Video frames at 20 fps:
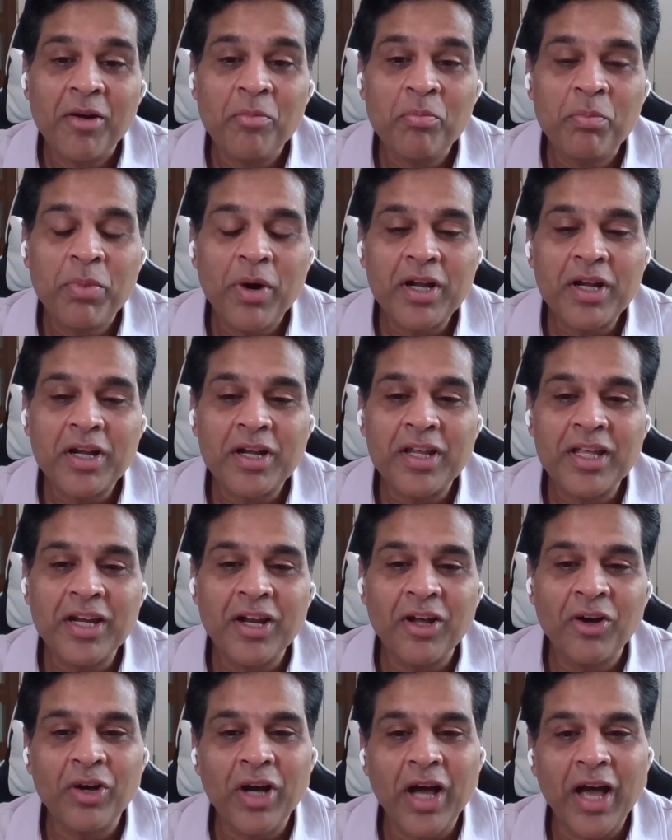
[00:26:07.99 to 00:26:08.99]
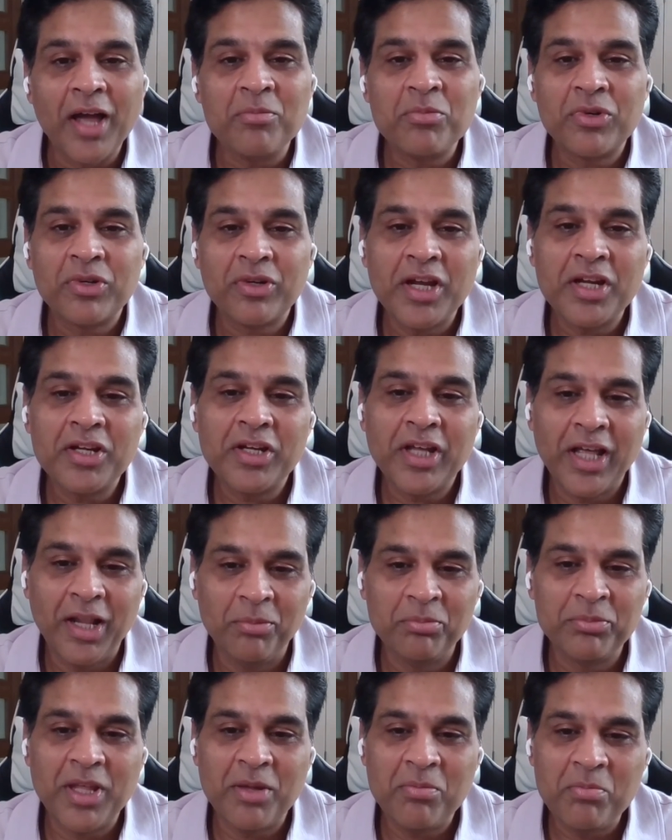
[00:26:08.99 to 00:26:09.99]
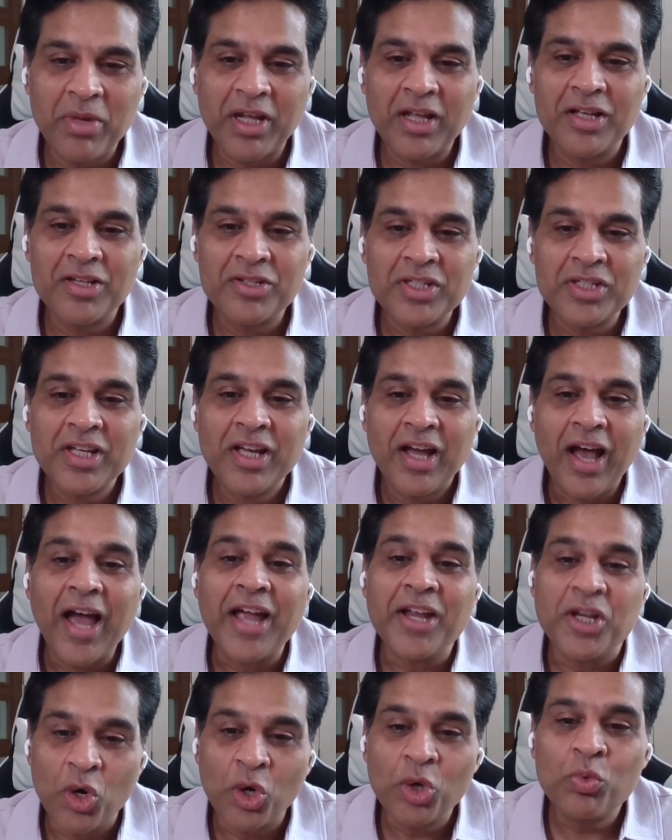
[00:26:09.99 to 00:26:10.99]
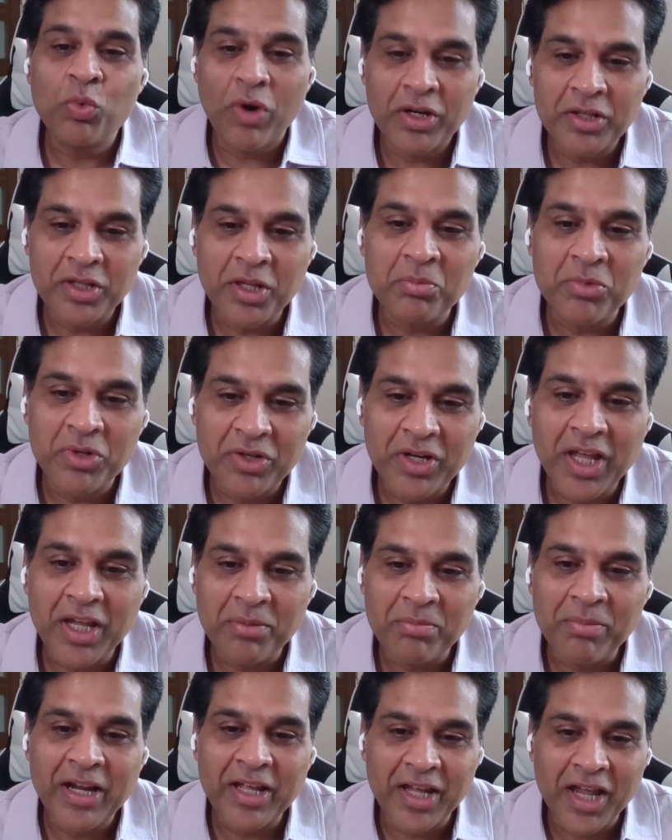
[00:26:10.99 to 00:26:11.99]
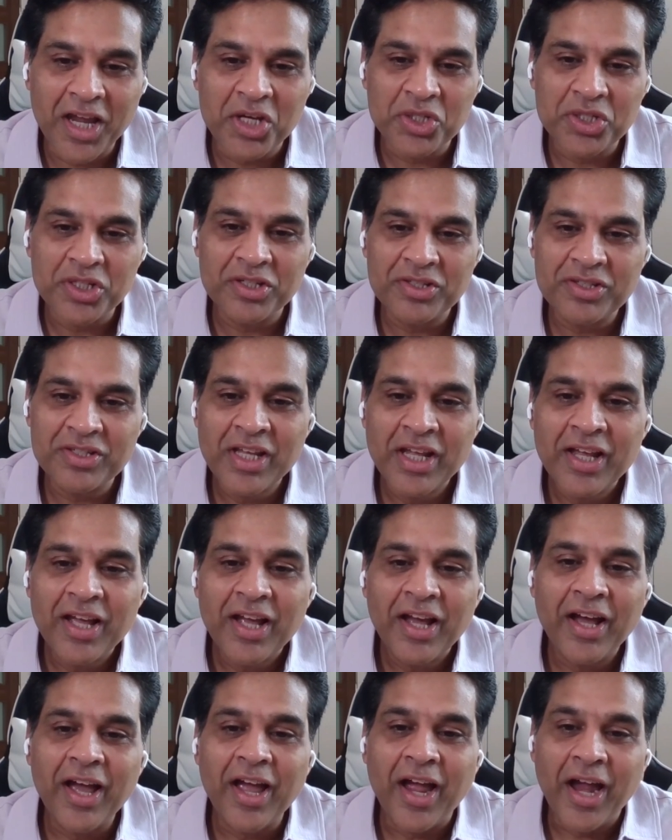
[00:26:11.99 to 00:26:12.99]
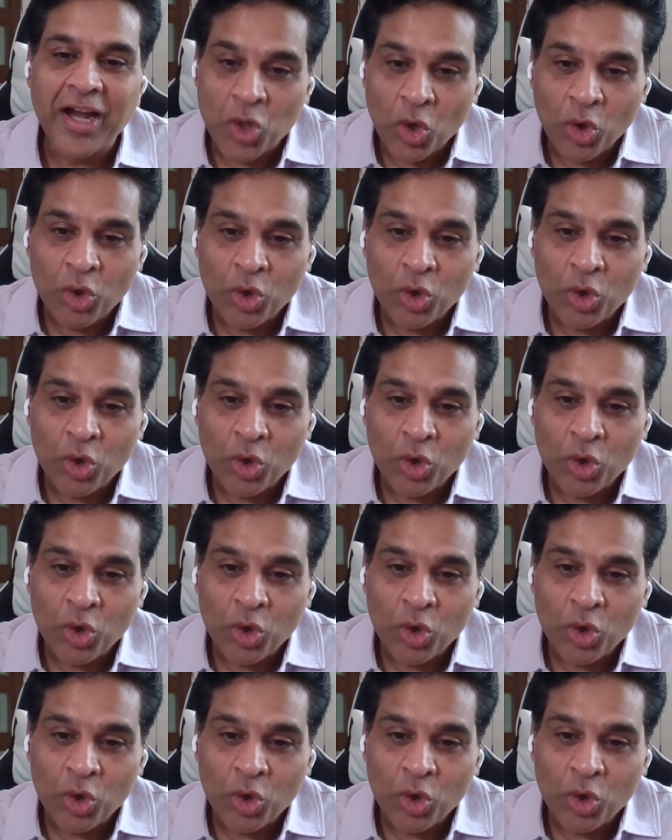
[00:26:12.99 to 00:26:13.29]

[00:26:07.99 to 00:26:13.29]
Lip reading: But I'm trying to help them because I don't want them to take medications. I don't